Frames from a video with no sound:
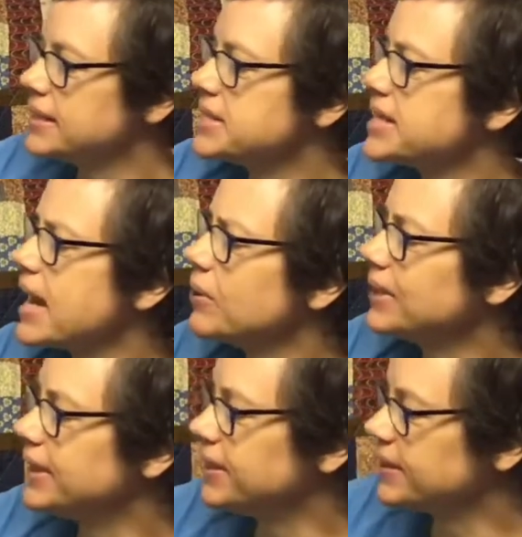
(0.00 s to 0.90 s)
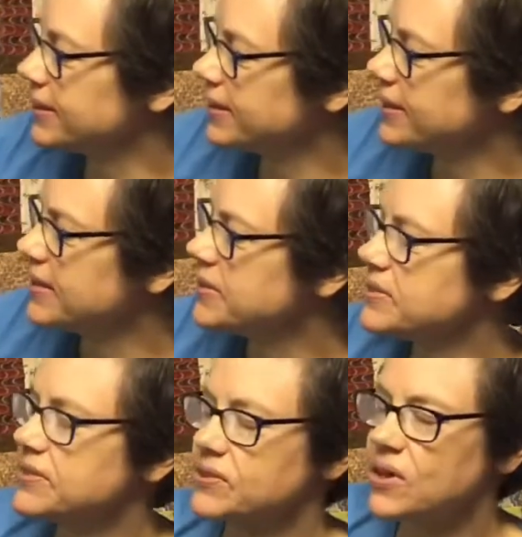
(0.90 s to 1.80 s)
Down here, this
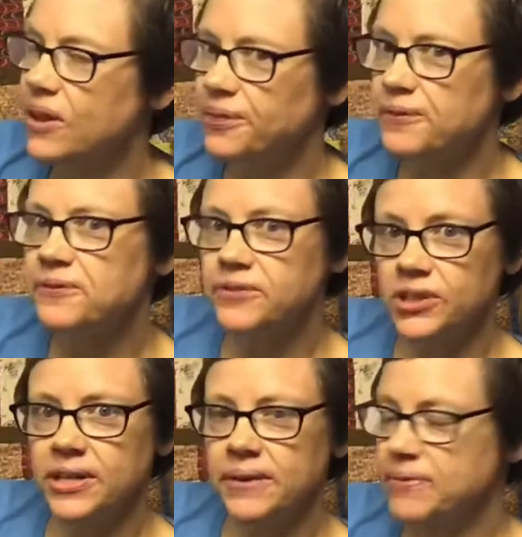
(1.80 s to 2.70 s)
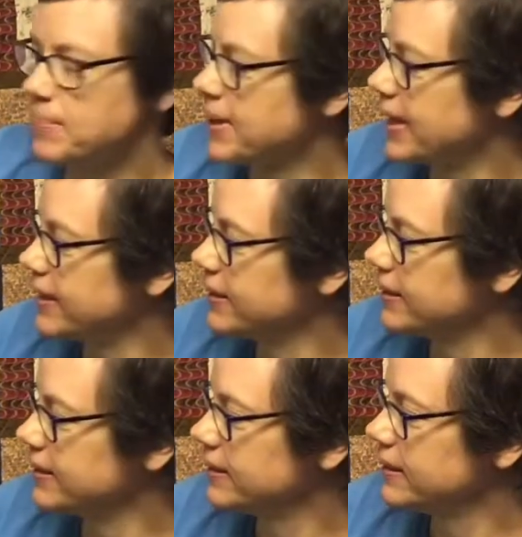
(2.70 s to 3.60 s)
is called the foot of the bed.
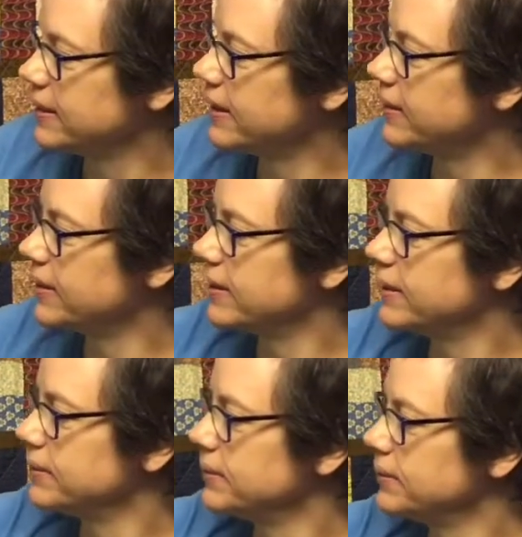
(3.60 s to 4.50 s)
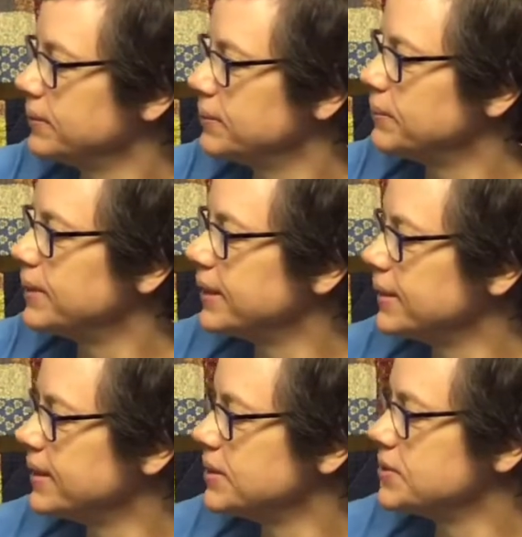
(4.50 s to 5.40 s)
And there are one,
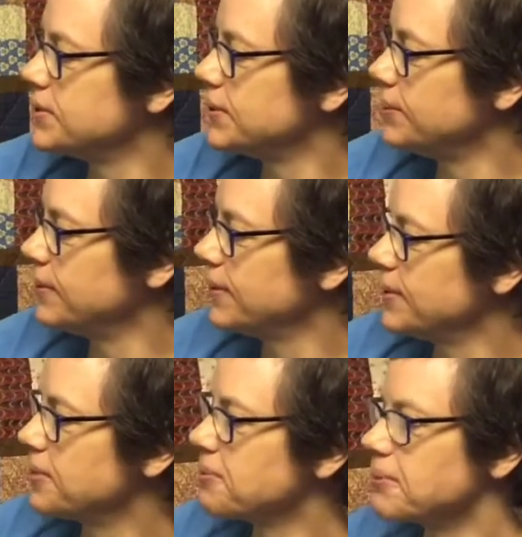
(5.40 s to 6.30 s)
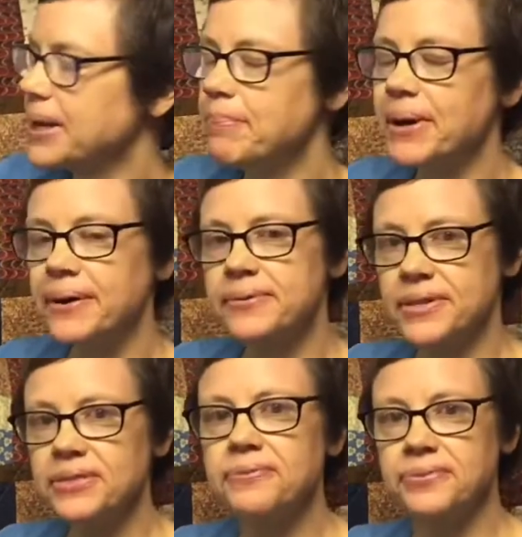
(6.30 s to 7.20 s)
two, three bears
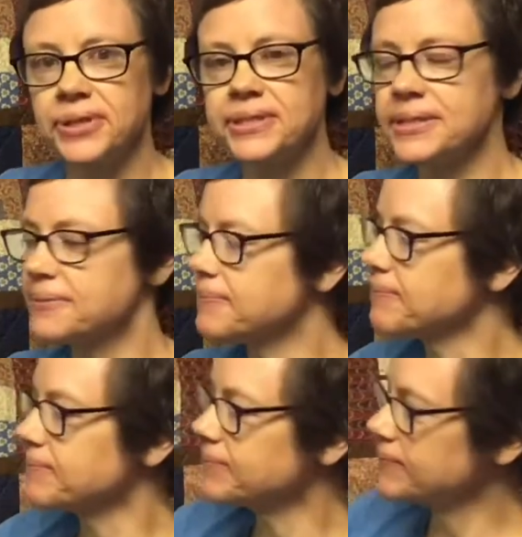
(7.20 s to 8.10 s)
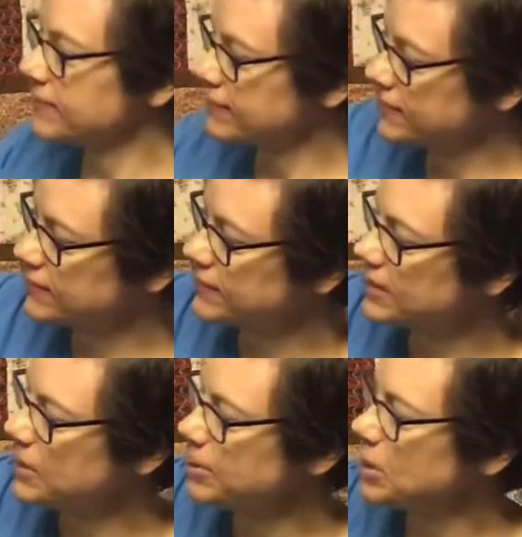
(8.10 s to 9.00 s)
at the foot.
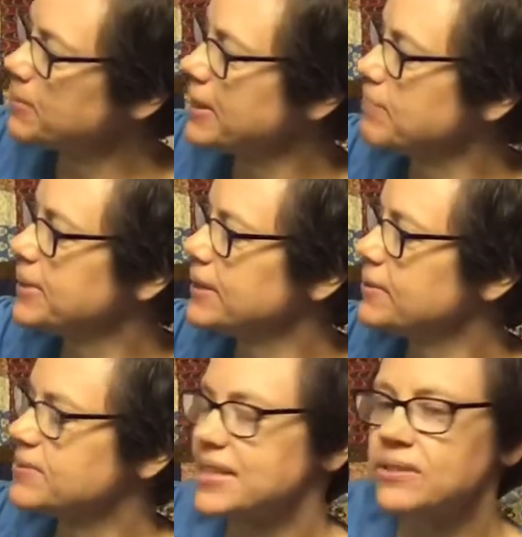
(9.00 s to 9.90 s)
Up here by the pillows, that's